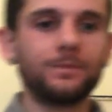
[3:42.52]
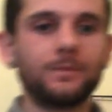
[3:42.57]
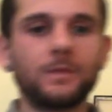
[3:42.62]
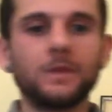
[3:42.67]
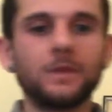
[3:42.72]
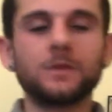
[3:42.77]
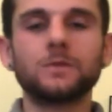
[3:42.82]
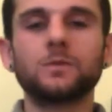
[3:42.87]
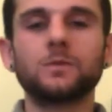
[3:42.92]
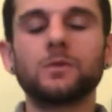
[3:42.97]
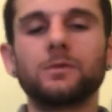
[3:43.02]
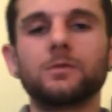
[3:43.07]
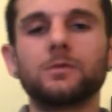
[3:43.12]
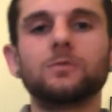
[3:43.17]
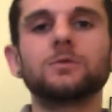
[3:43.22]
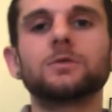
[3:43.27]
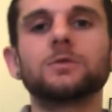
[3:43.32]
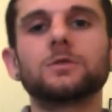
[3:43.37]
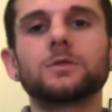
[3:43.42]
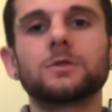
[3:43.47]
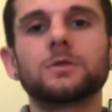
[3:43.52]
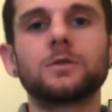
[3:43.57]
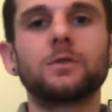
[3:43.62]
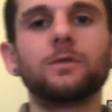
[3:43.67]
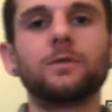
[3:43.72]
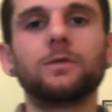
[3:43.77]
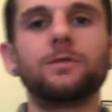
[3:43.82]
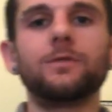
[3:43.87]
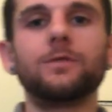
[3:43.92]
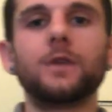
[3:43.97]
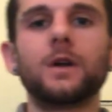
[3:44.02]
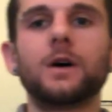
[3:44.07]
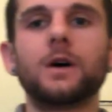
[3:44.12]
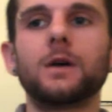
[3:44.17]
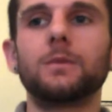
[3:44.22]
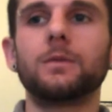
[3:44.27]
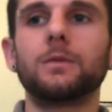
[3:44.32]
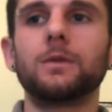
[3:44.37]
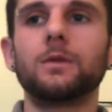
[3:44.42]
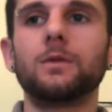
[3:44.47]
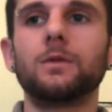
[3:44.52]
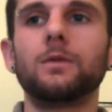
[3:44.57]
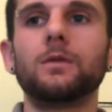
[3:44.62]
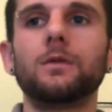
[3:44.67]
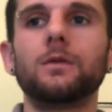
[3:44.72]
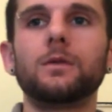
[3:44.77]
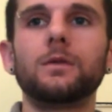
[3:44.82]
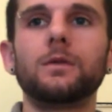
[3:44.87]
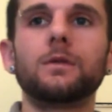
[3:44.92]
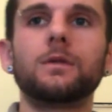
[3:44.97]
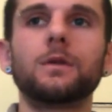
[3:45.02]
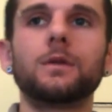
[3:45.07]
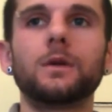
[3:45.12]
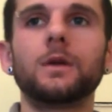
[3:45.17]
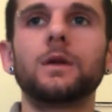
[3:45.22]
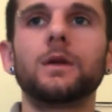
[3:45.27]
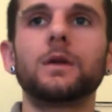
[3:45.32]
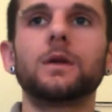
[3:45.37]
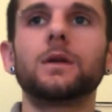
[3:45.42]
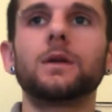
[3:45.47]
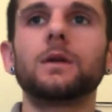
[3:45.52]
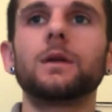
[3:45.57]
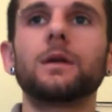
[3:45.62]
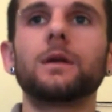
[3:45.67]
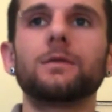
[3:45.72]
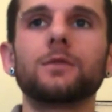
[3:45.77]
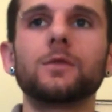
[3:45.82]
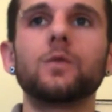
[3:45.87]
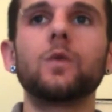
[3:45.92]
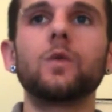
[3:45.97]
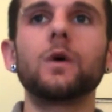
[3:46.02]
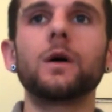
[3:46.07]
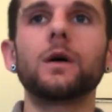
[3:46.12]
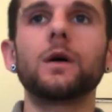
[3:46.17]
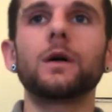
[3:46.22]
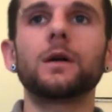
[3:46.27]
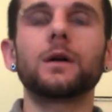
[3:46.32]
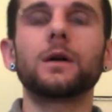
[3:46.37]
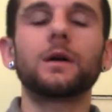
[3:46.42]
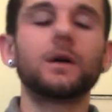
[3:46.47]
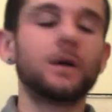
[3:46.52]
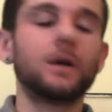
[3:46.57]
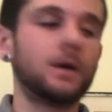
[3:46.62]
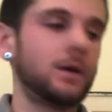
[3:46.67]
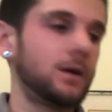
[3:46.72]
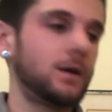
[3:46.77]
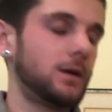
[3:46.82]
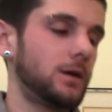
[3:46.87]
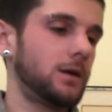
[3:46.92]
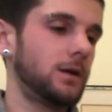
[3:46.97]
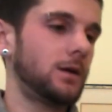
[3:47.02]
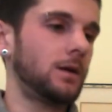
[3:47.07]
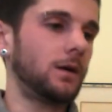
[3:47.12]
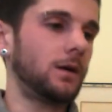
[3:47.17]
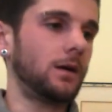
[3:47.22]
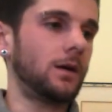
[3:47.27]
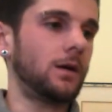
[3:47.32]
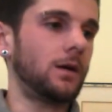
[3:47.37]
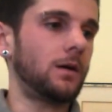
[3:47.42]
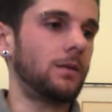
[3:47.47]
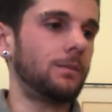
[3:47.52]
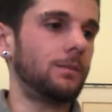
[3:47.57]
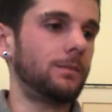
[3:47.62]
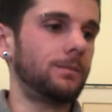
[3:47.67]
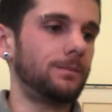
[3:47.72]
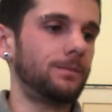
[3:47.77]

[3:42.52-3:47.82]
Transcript: this movie was just so phenomenal in every way. The